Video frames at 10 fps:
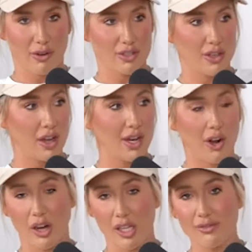focus
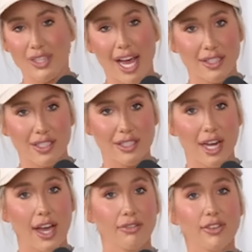on all of dad's
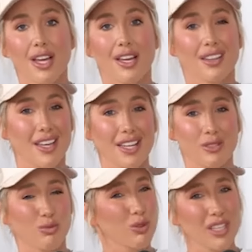stuff.
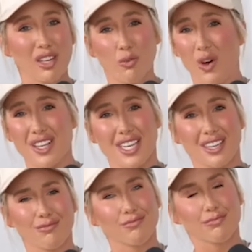This really
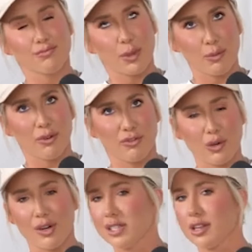wasn't people
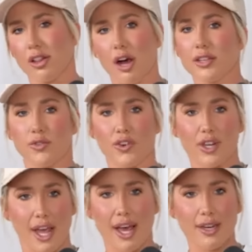view it as a loss
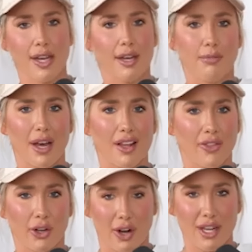for dad. But
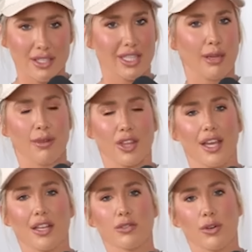in the grand scheme of
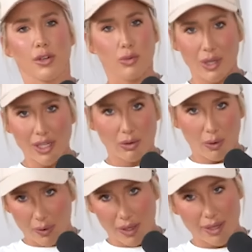things, when you read
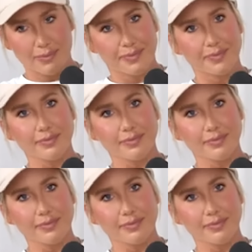through it,